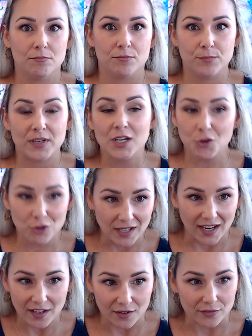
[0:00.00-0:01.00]
be
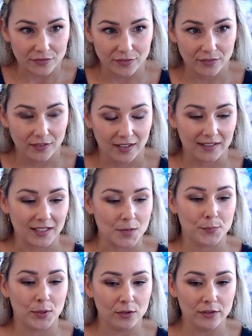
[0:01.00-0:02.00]
creative and like
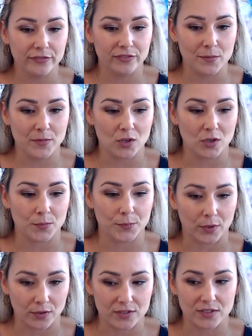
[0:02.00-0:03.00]
pull from your
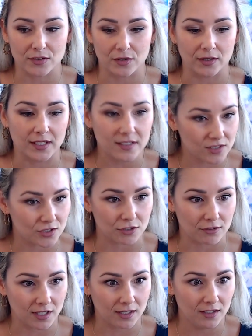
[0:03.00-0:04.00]
personal
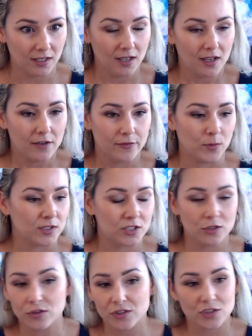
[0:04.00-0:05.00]
history. What's
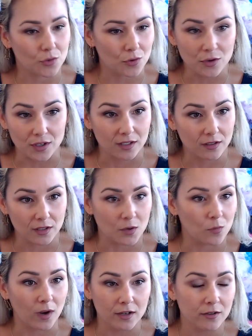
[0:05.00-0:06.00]
your story? Like,
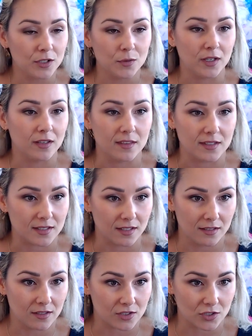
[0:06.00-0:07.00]
why are you in this
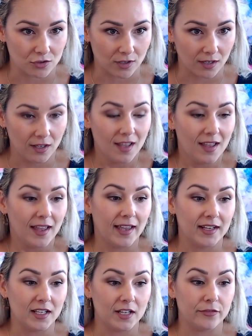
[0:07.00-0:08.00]
industry?
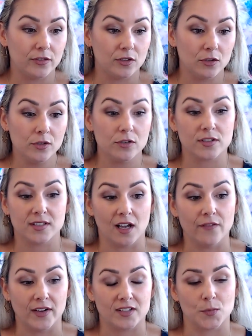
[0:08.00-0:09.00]
And if you
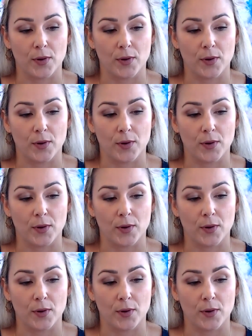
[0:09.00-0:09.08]
yourself as a